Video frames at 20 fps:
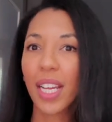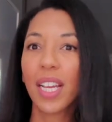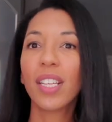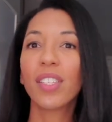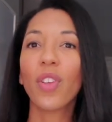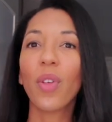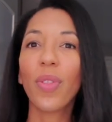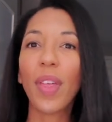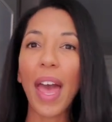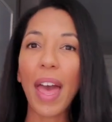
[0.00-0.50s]

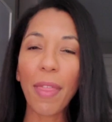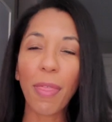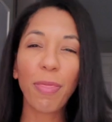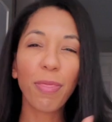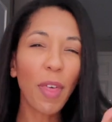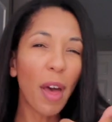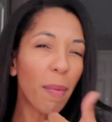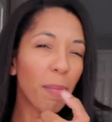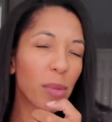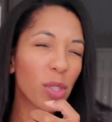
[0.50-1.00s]
So that
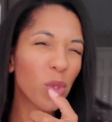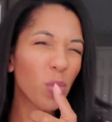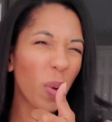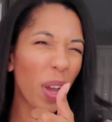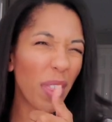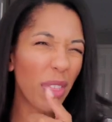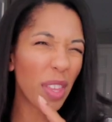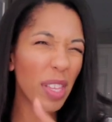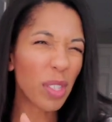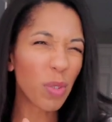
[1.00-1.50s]
thumb's
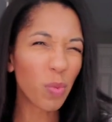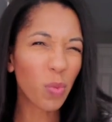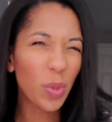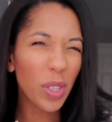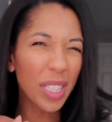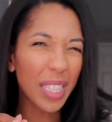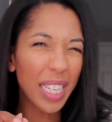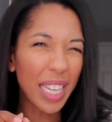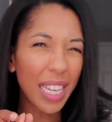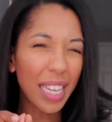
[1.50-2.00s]
width is
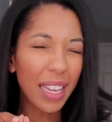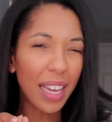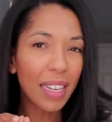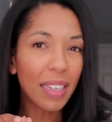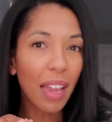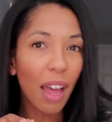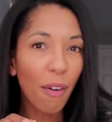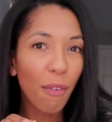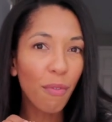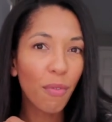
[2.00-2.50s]
really
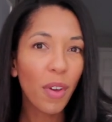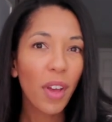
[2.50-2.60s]
enough.